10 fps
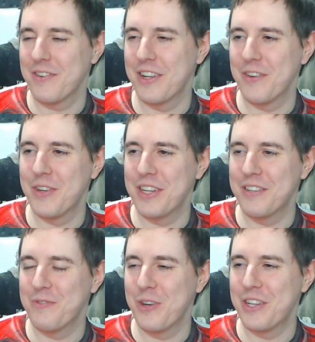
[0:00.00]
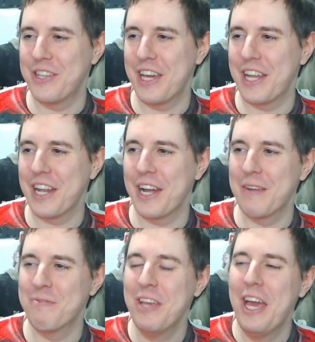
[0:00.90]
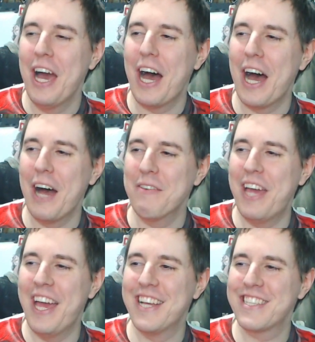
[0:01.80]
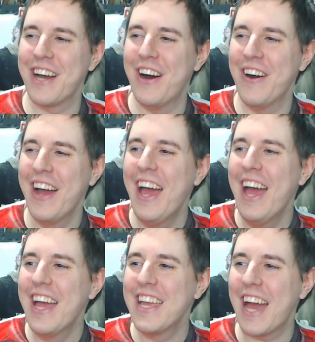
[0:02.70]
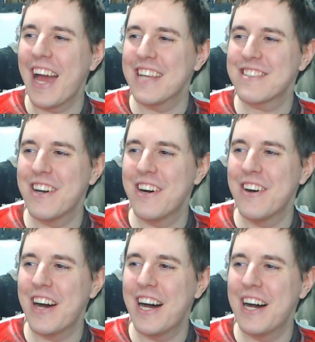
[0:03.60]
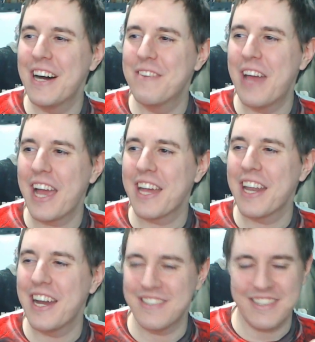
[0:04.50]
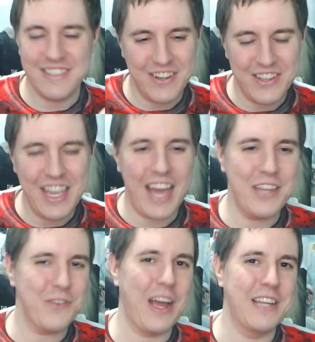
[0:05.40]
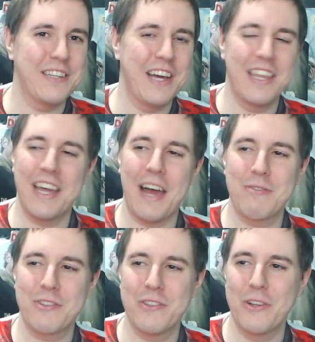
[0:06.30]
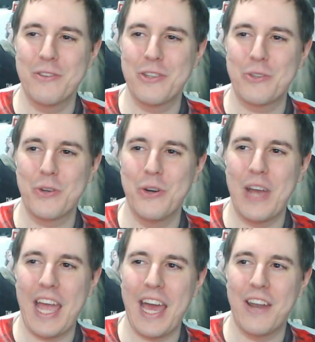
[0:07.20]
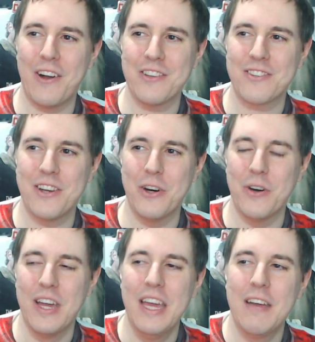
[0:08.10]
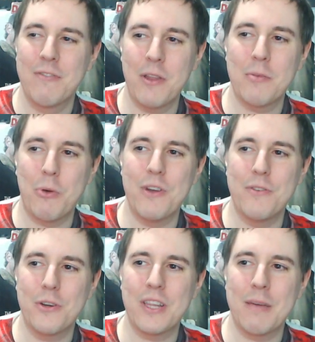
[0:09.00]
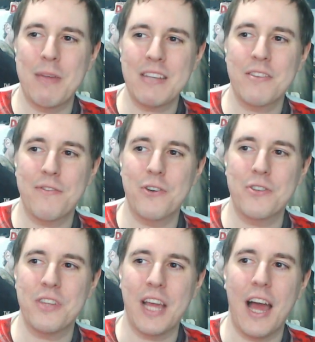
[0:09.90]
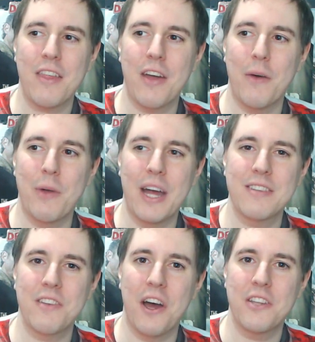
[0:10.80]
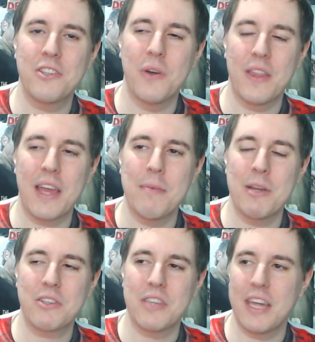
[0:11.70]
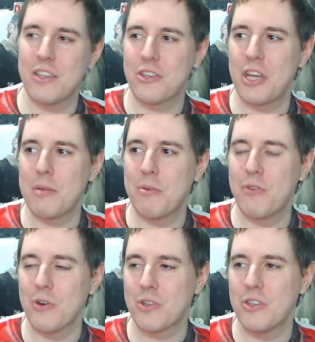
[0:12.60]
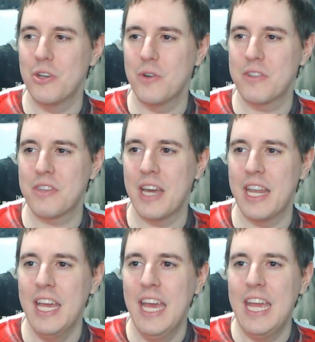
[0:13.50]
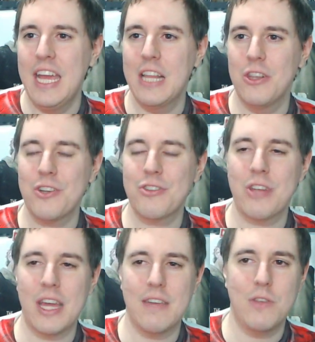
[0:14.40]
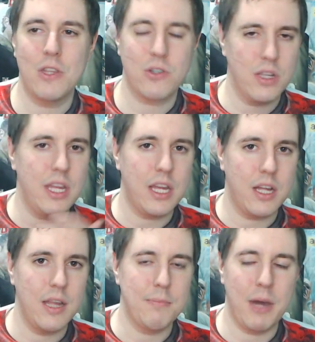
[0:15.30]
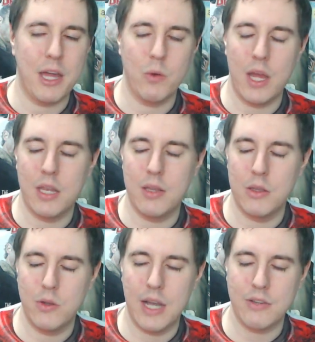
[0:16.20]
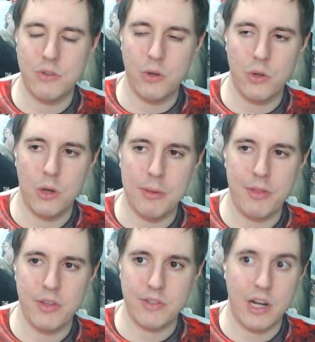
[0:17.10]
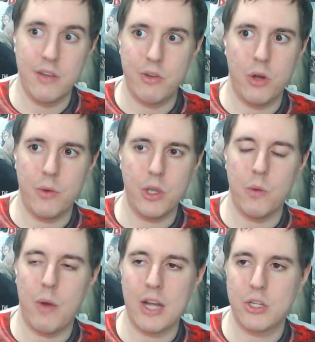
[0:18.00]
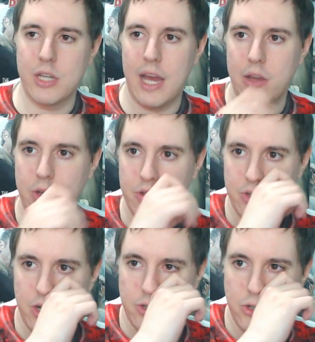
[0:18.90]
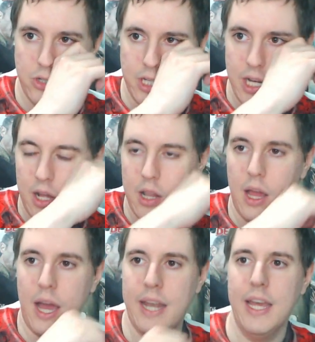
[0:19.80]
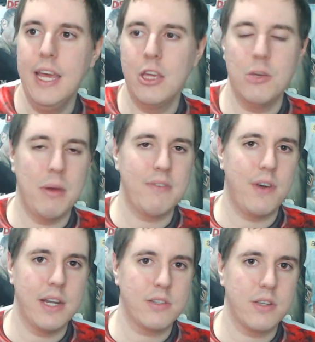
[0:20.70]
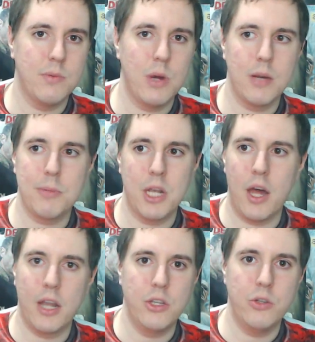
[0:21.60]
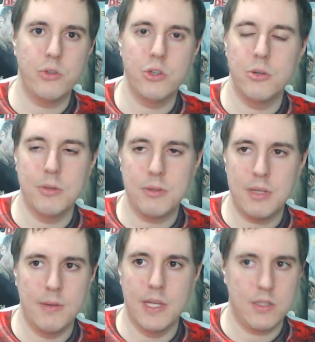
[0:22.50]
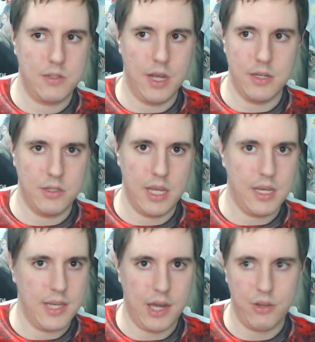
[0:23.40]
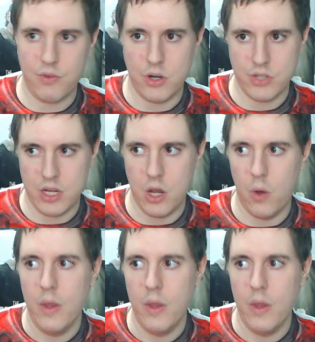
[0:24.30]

What a deadhead I am. Agonizing. So, yeah, you're right. That's absolutely true. And also, from the point of view clip, that's the first thing I thought when I saw it, too. I think I mentioned that in the channel before, too, is that it looks like, there's a leaked clip, by the way, and you guys who don't know about this, I don't even know where you can watch it now. You can start searching it online. You might find it somewhere, but not on YouTube. It's gotten taken down as far as I know.